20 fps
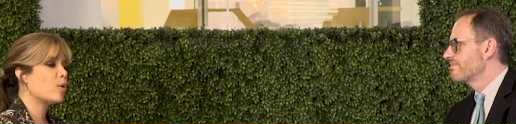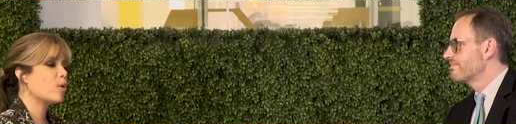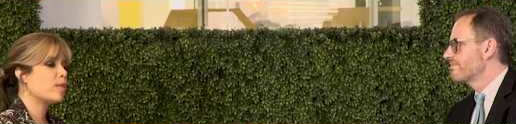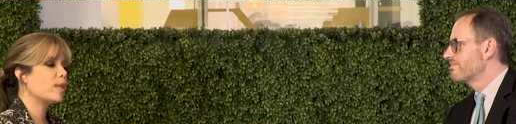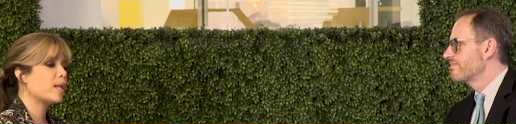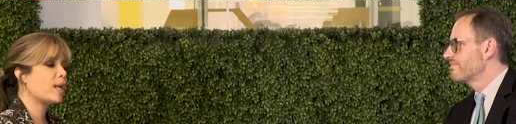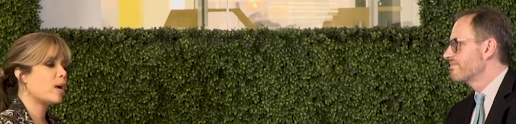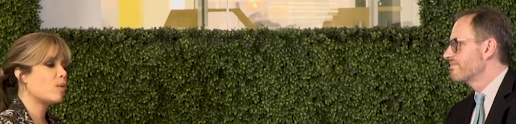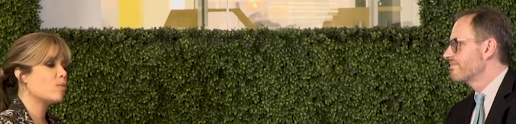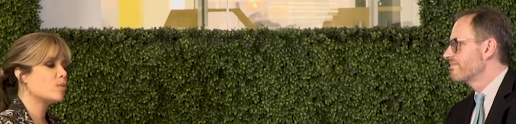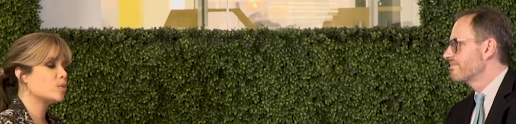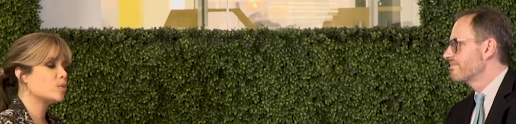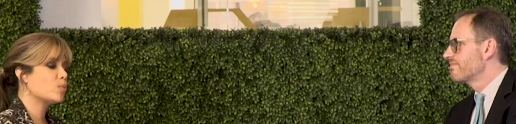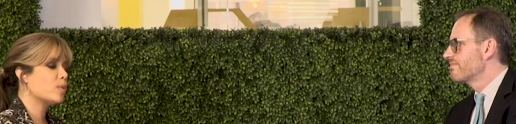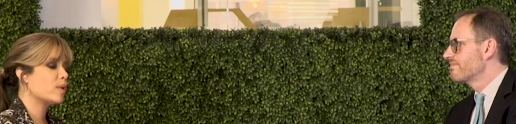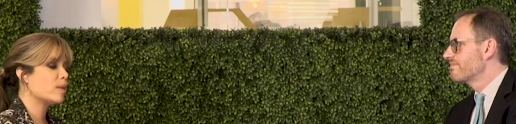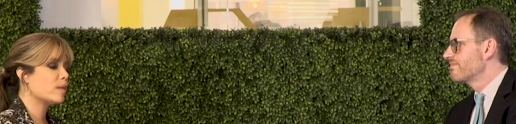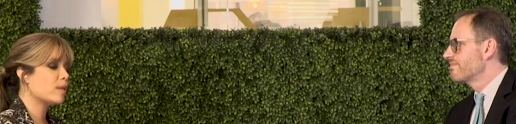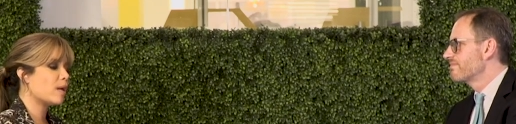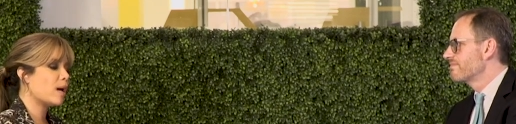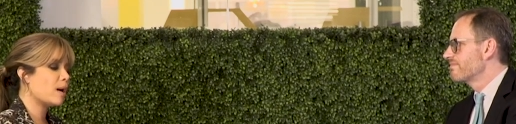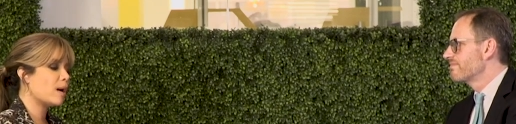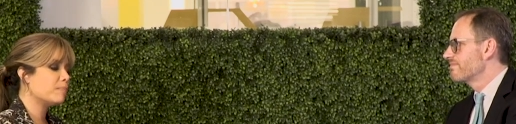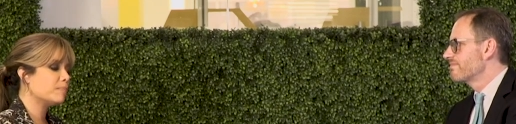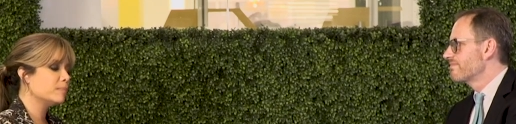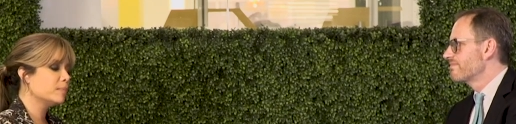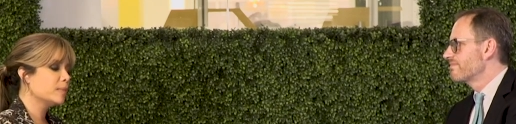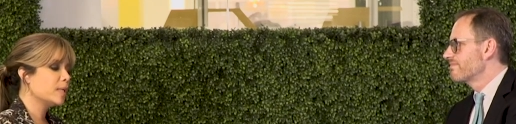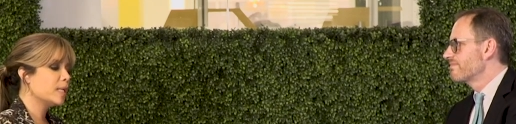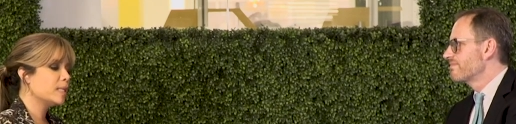Speaker 1: and then I was with
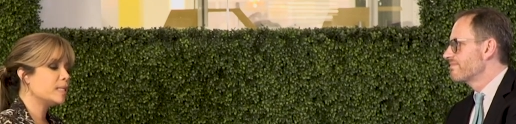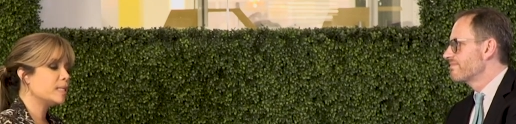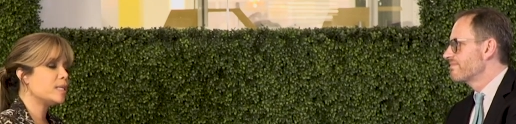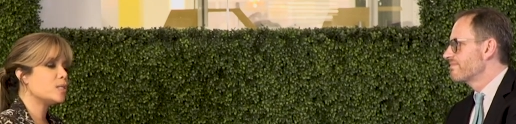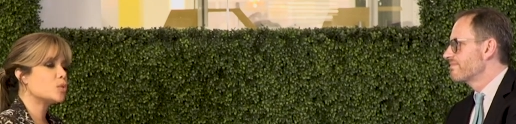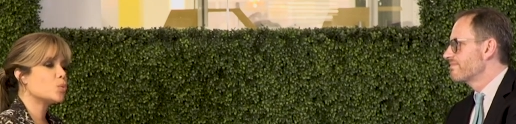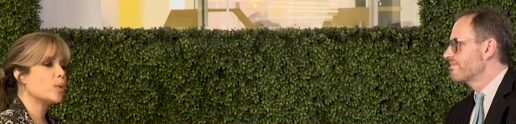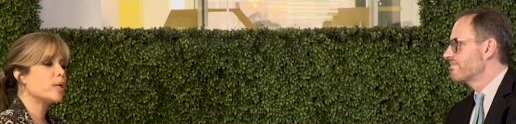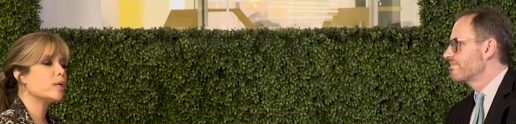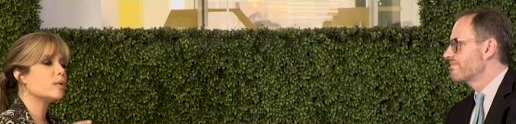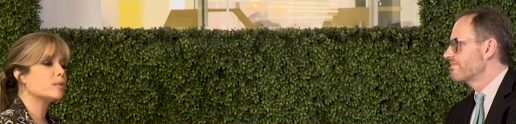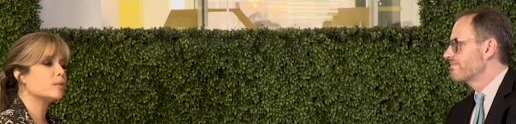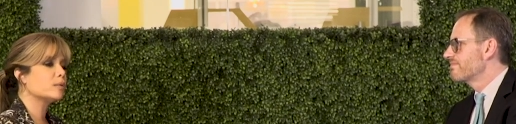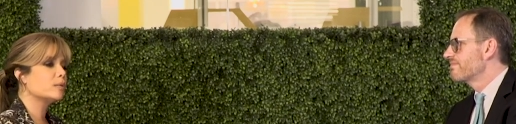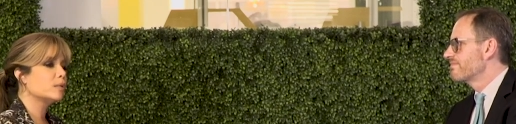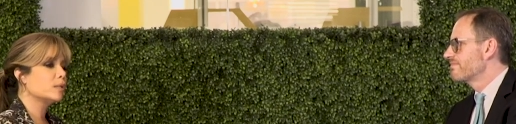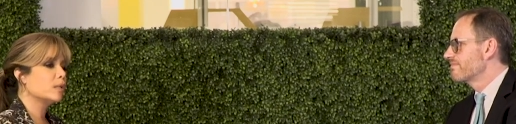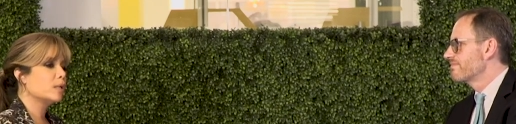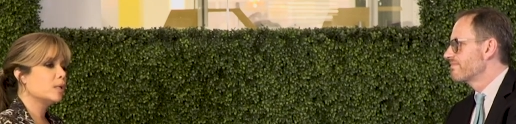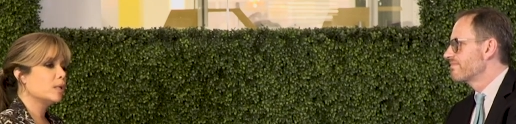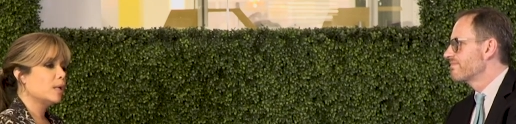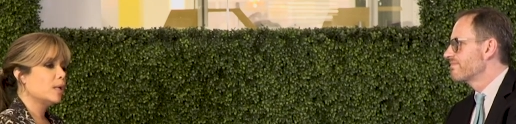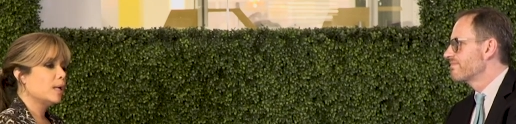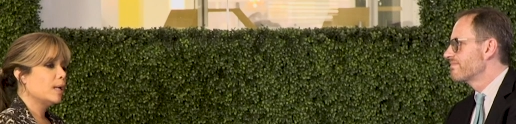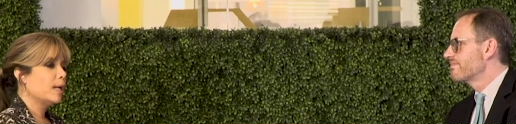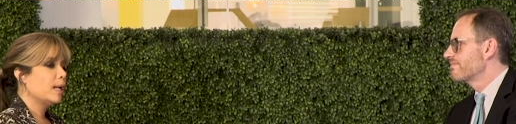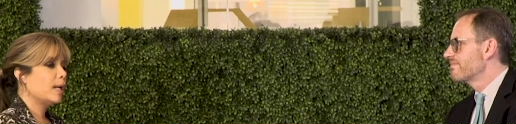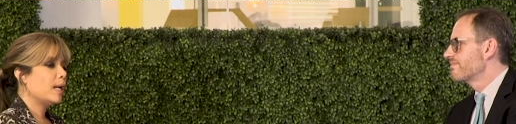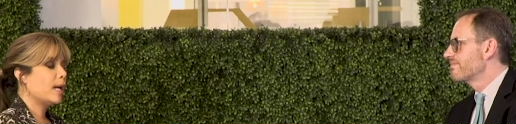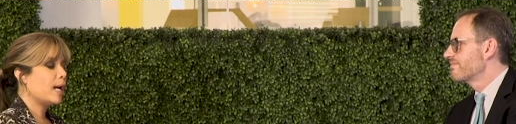um, Lee Wheel.
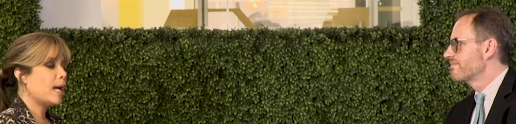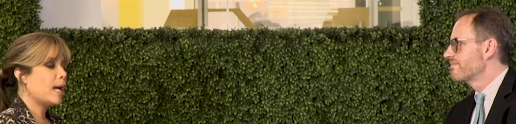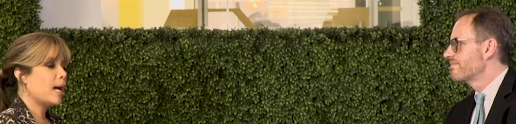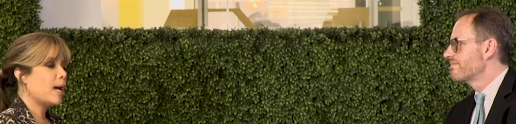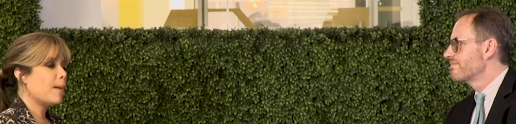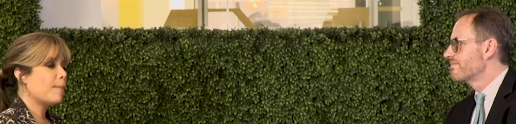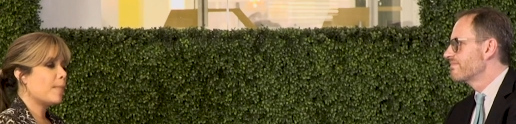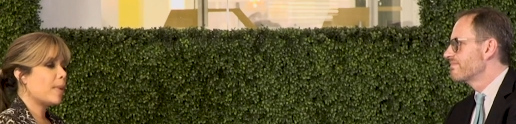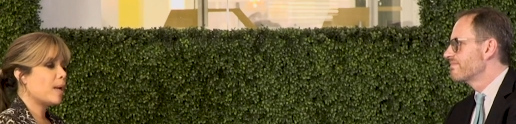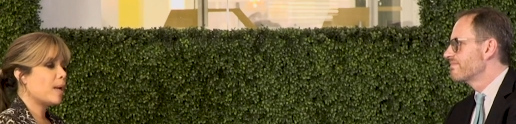Um,